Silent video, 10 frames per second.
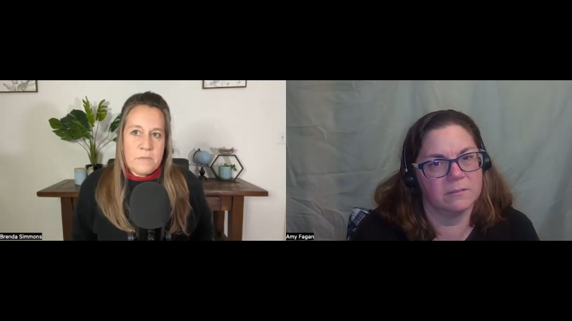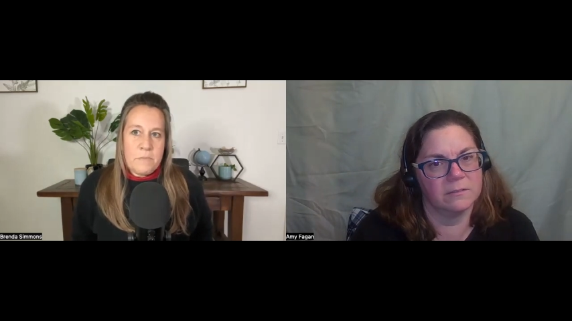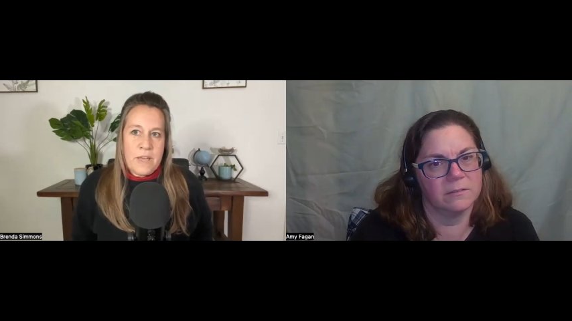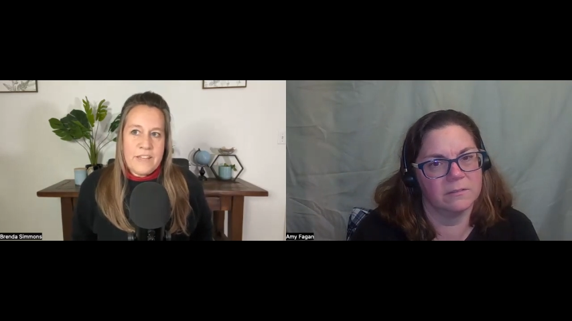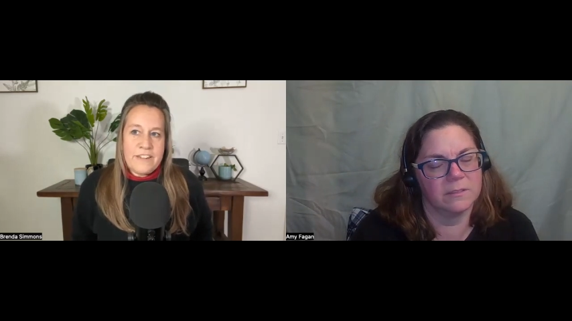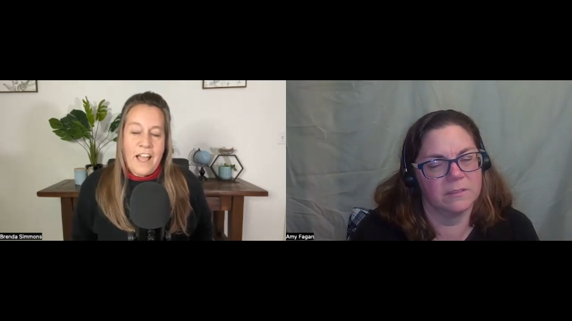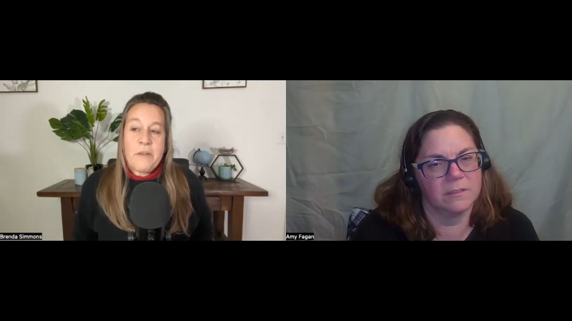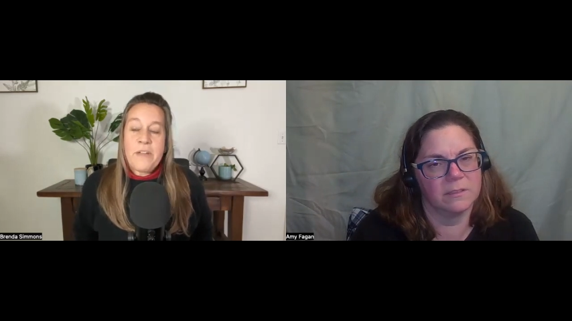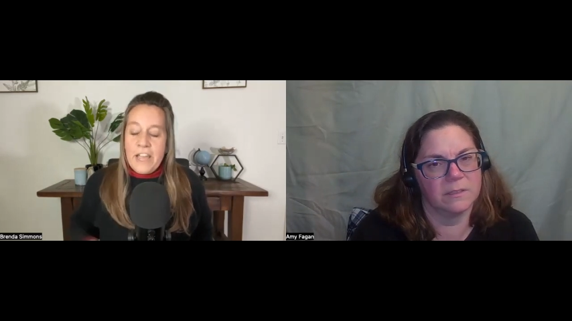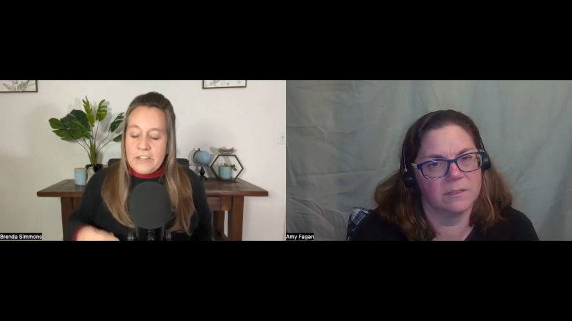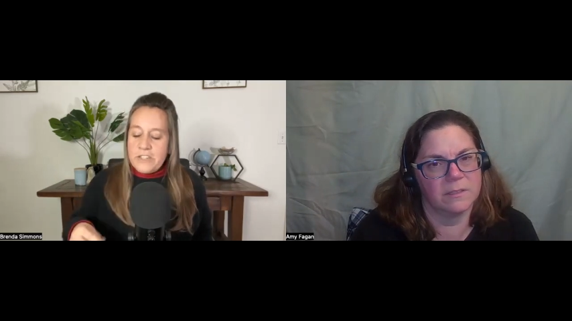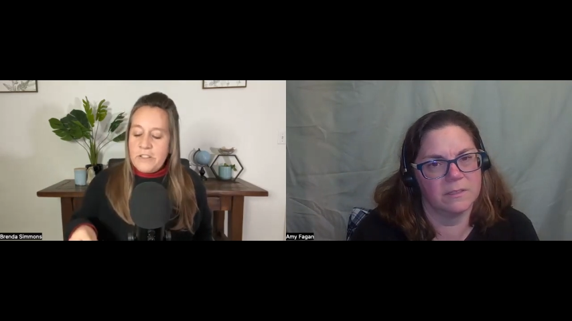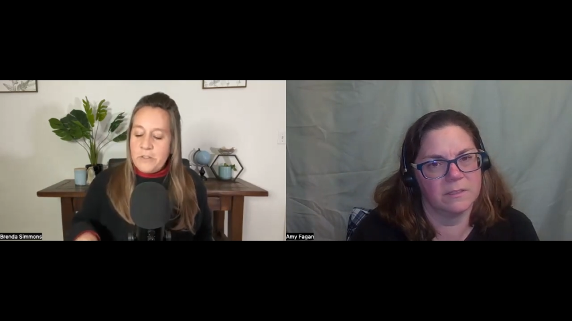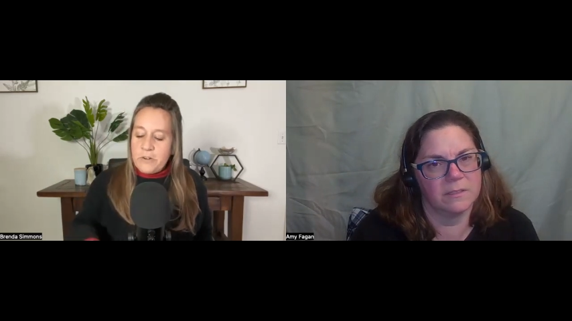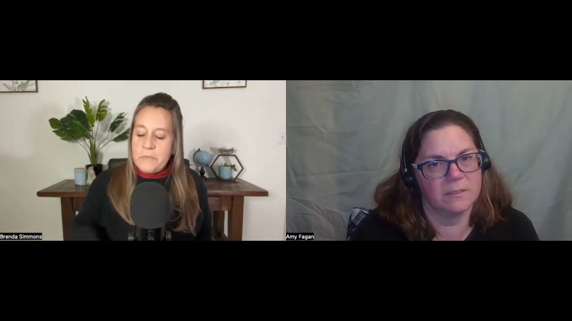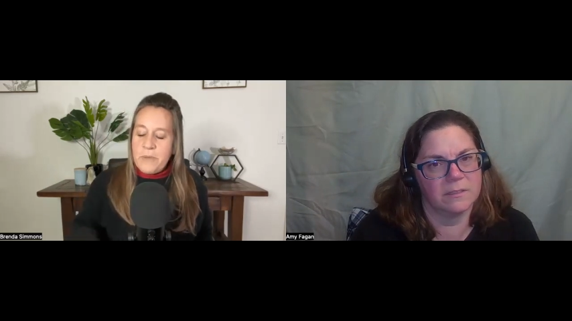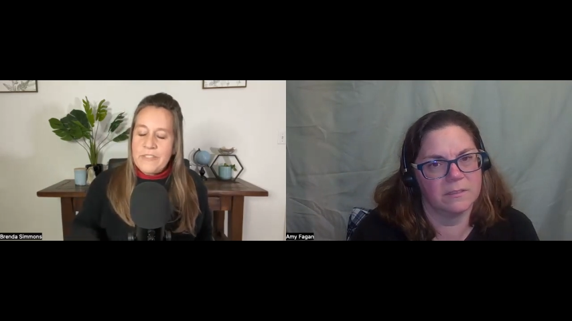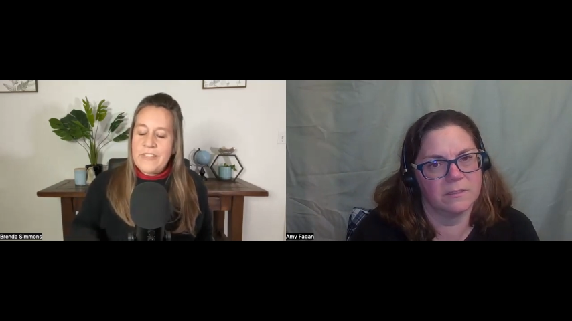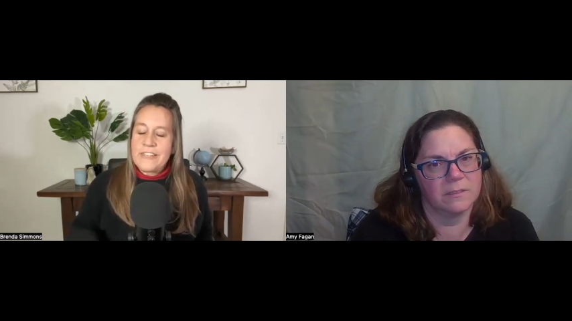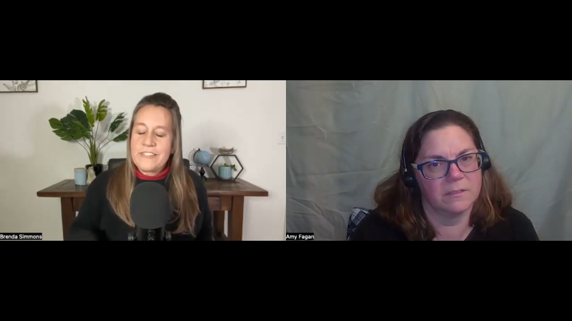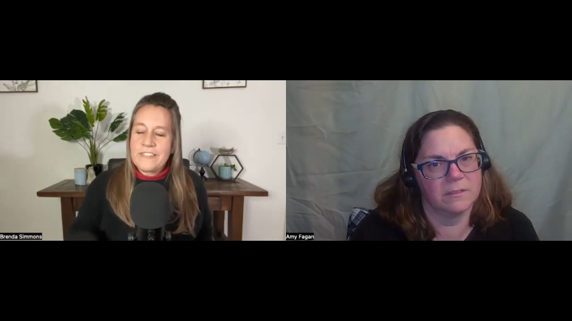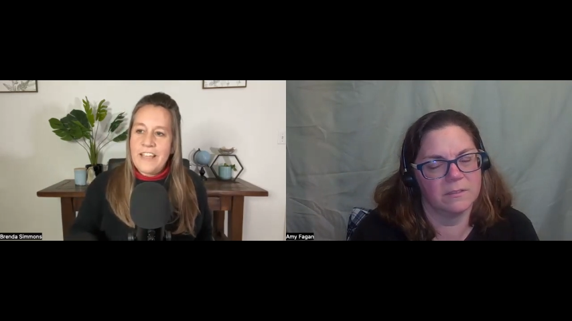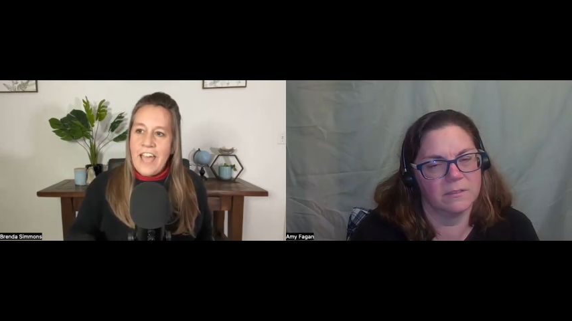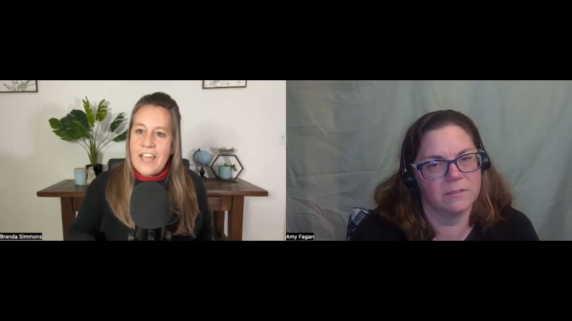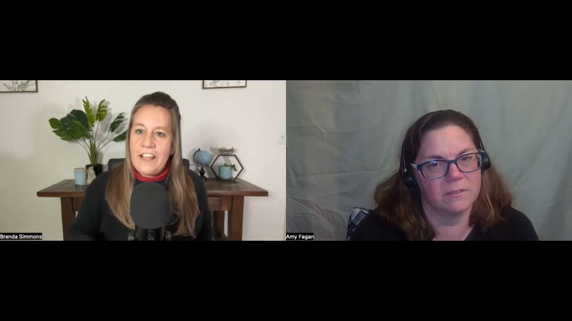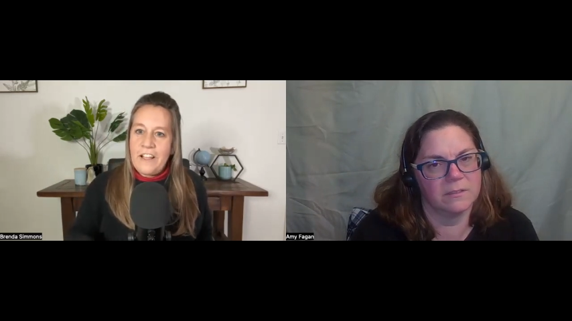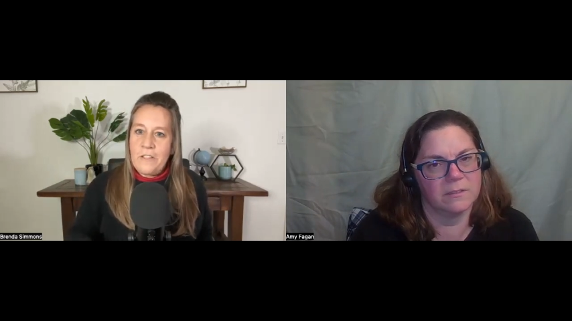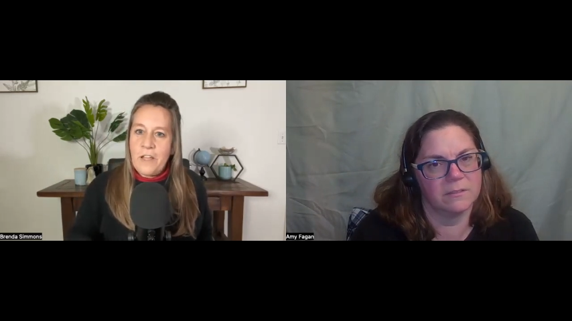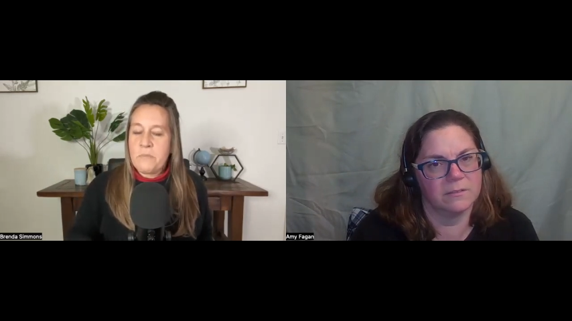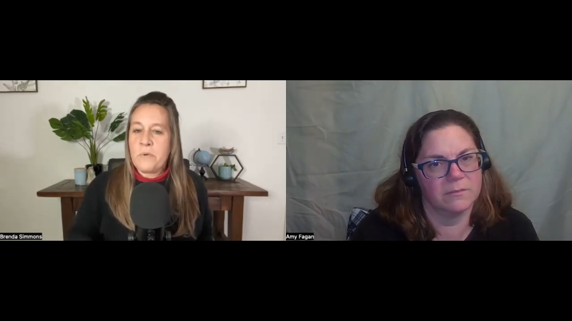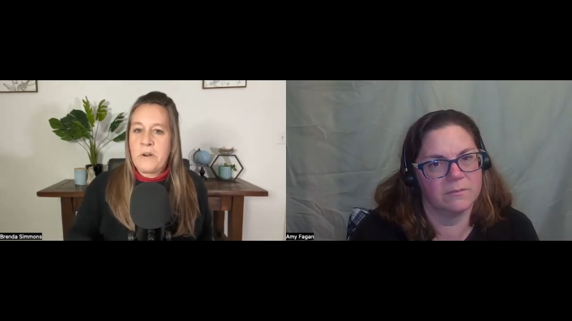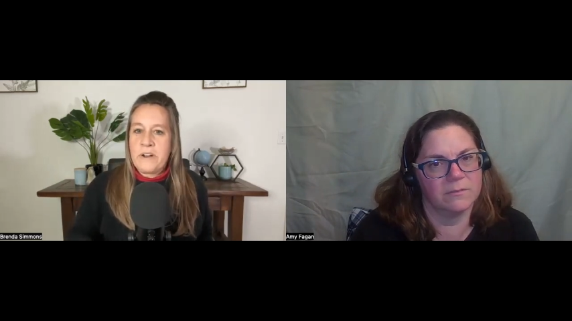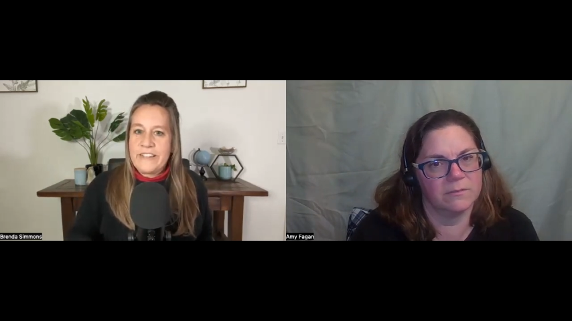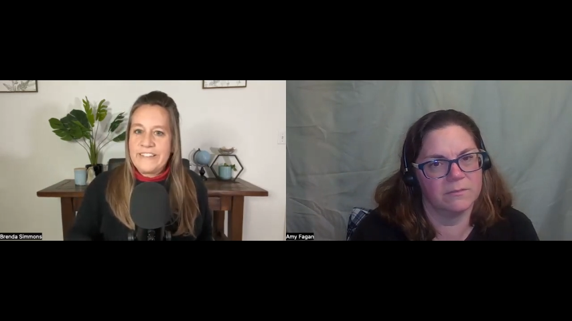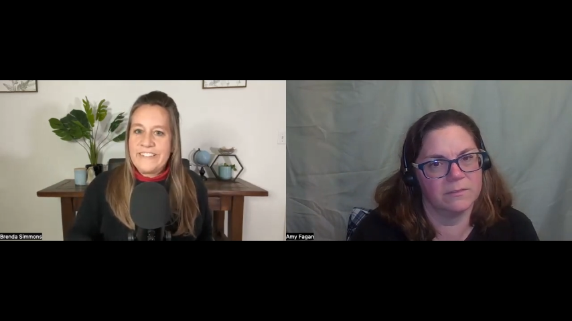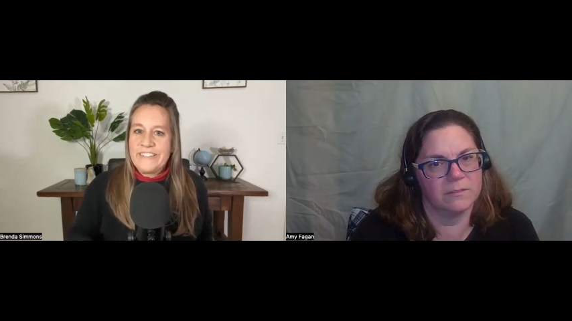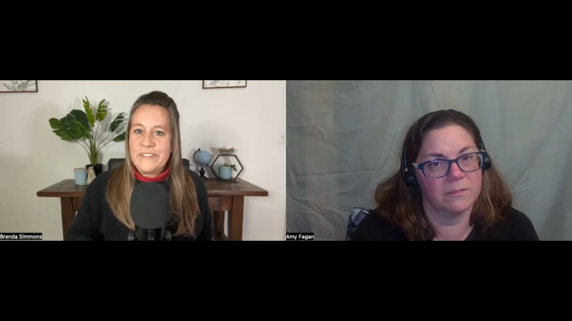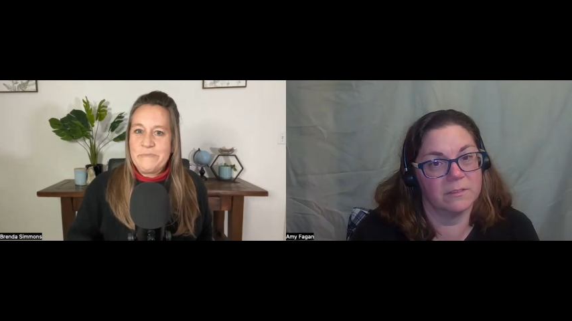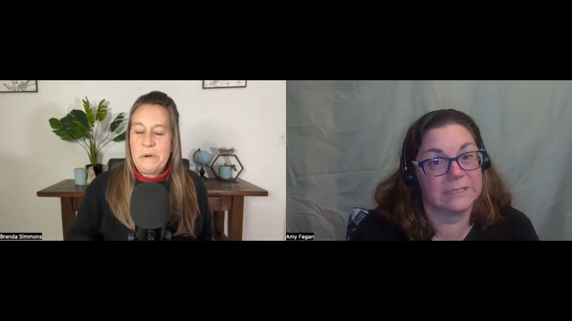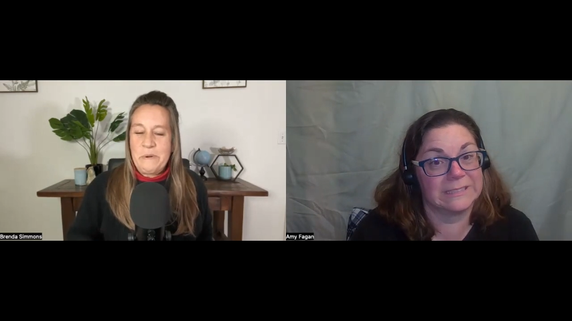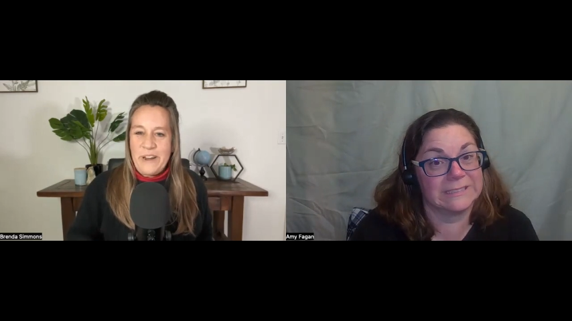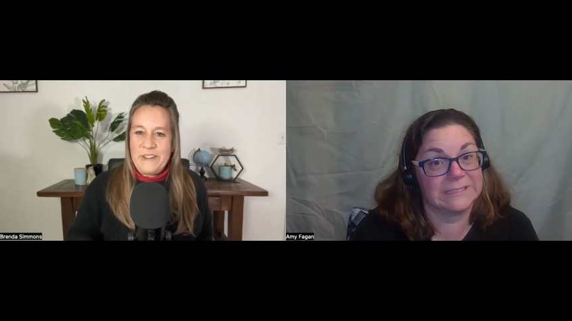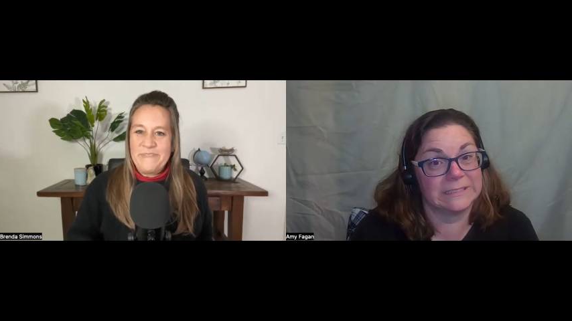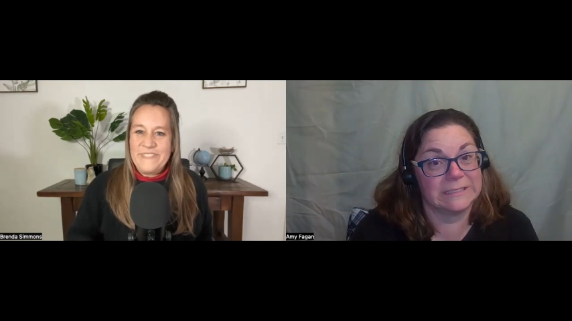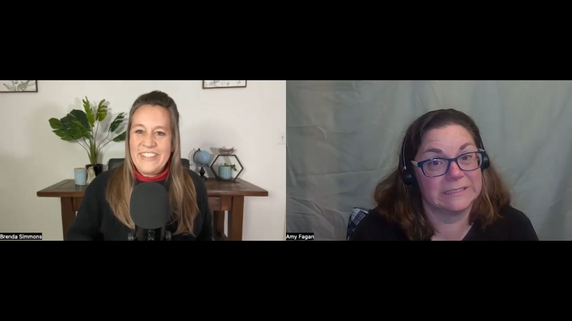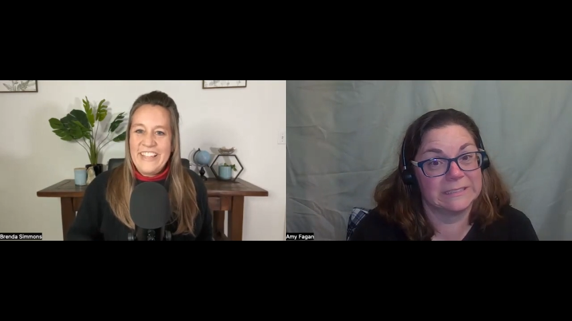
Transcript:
Speaker 1: but I actually learned about this at a library program.